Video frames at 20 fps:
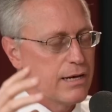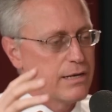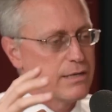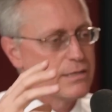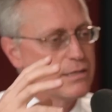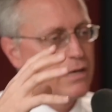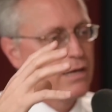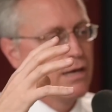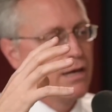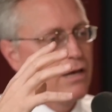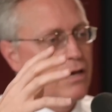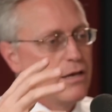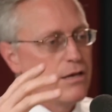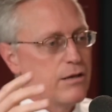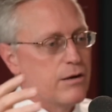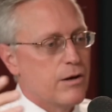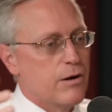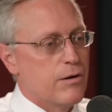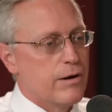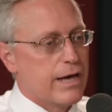and, you
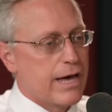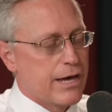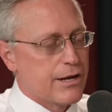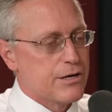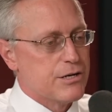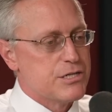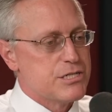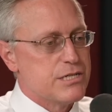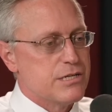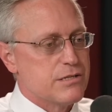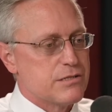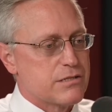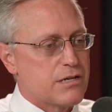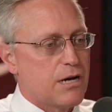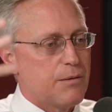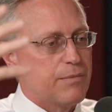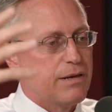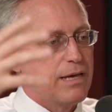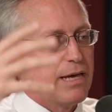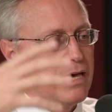know, energy is
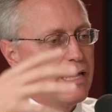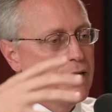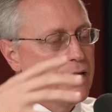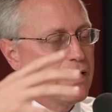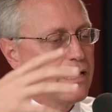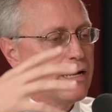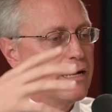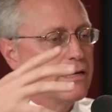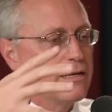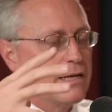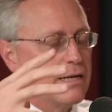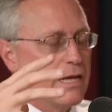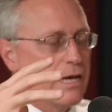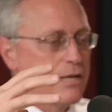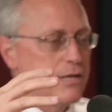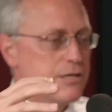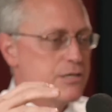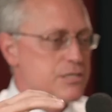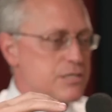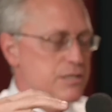coming in and
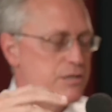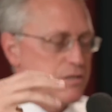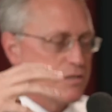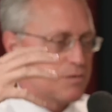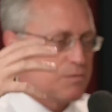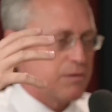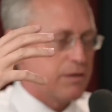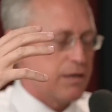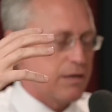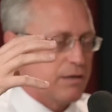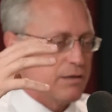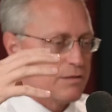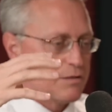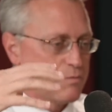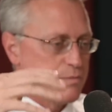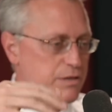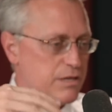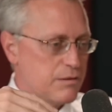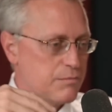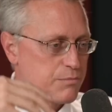energy is
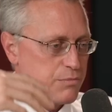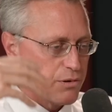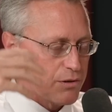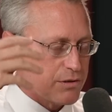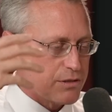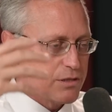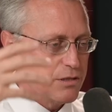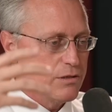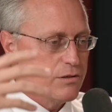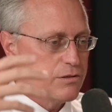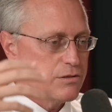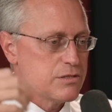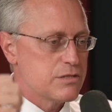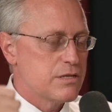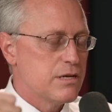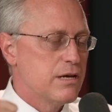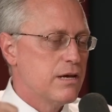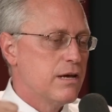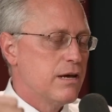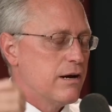being produced,
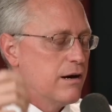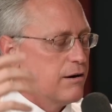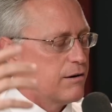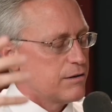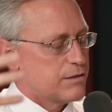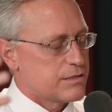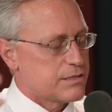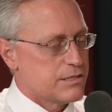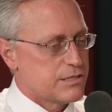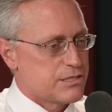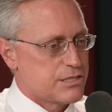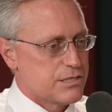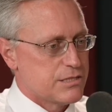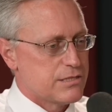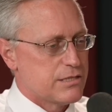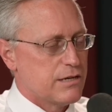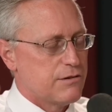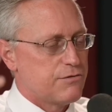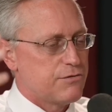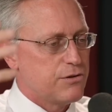or as it should
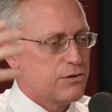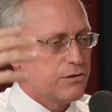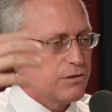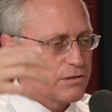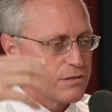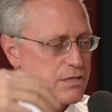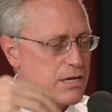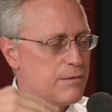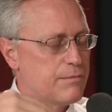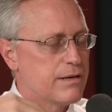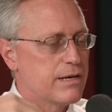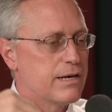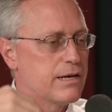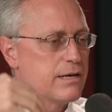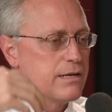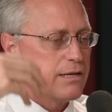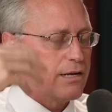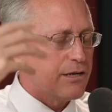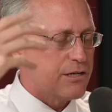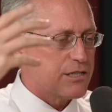say, fuel is coming
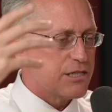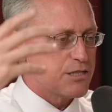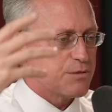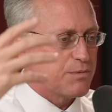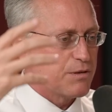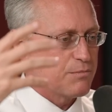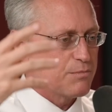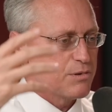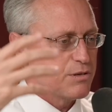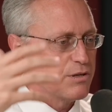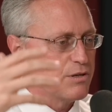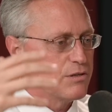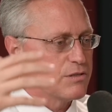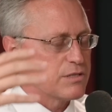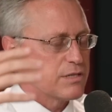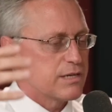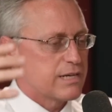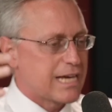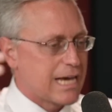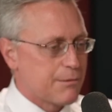in, energy is being
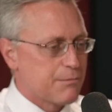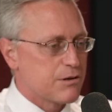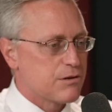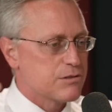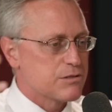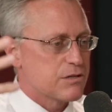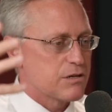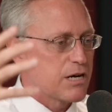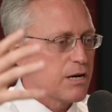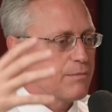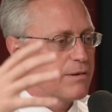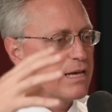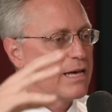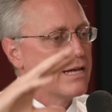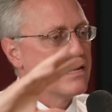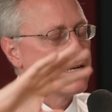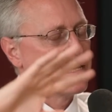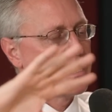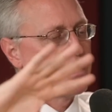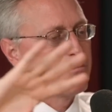produced, and chemicals are coming
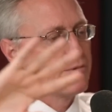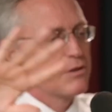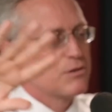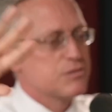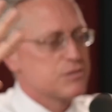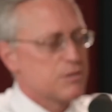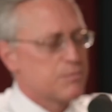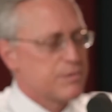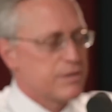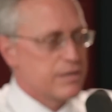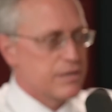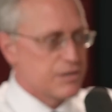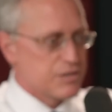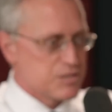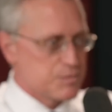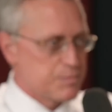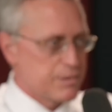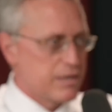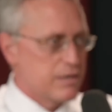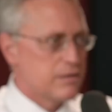in and chemicals are being
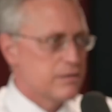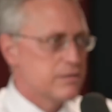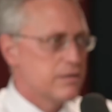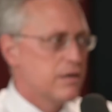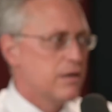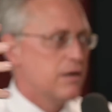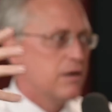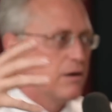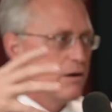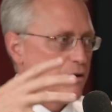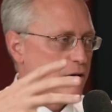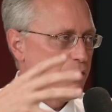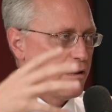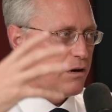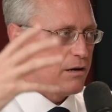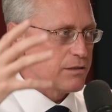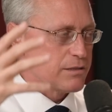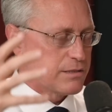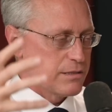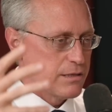expelled,
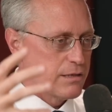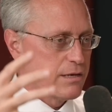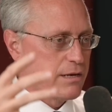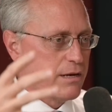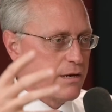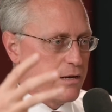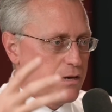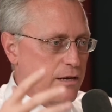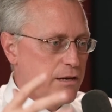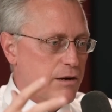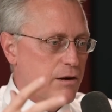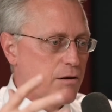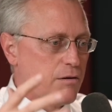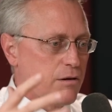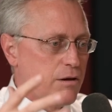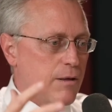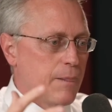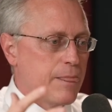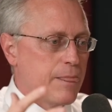all to, you know,